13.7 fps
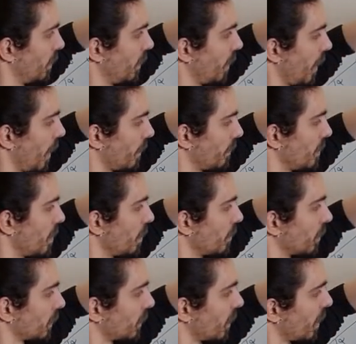and the other
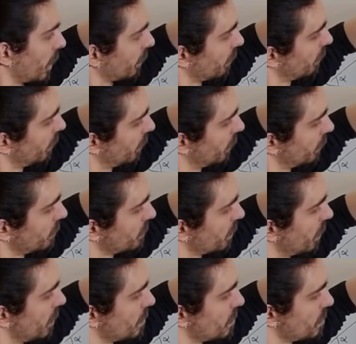side is
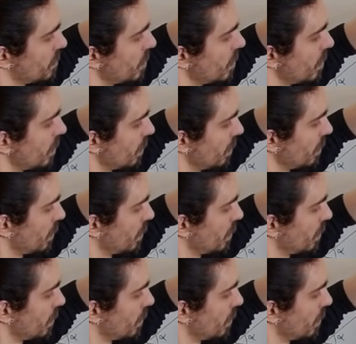C